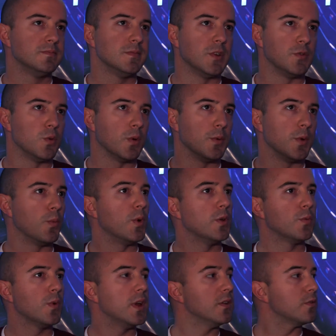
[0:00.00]
exorbitant
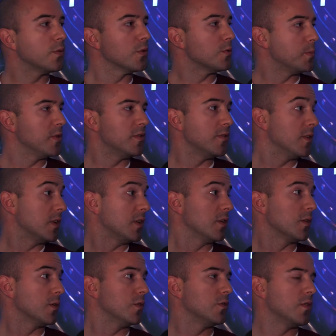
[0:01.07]
win rates for specific
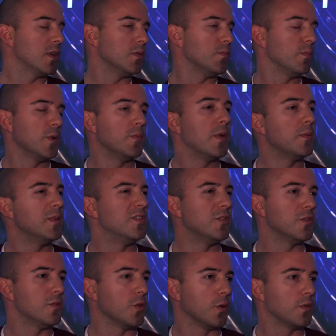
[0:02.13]
heroes that we maybe
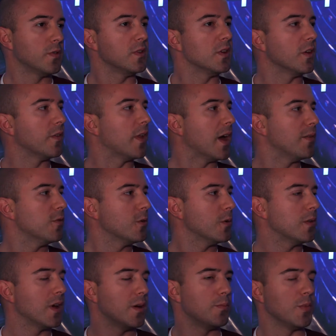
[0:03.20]
just don't see on live a
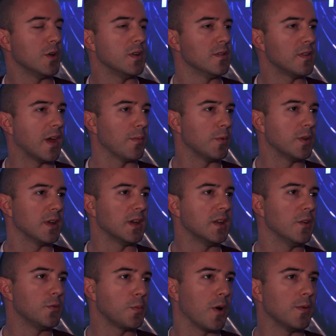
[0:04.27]
whole lot, but it's happening
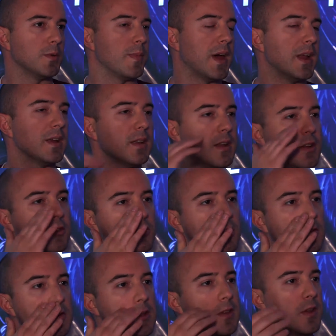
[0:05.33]
and it's problematic in
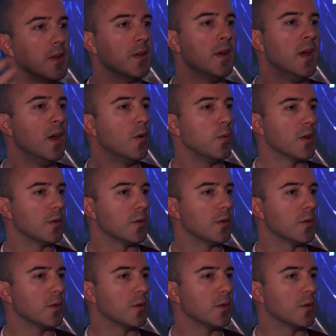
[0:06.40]
HGC, then we